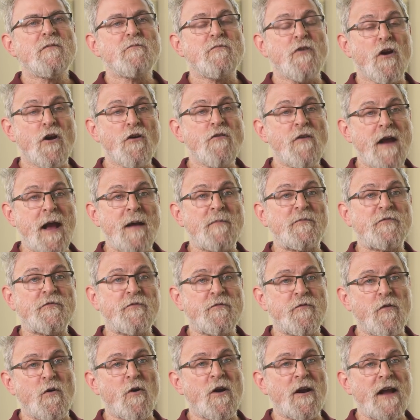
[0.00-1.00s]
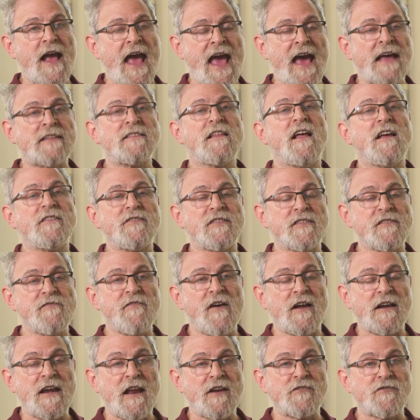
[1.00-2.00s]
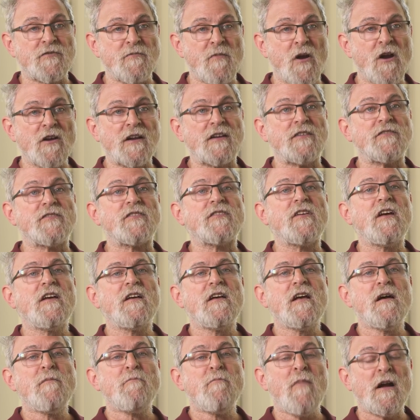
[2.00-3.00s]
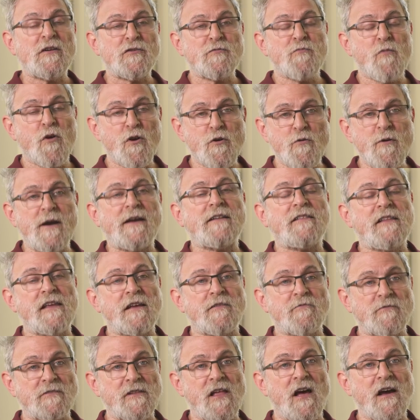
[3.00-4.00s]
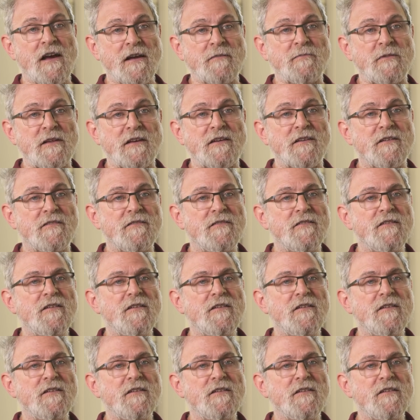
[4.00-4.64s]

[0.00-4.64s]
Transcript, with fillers: programs for analyzing the financial markets much more quickly and reliably.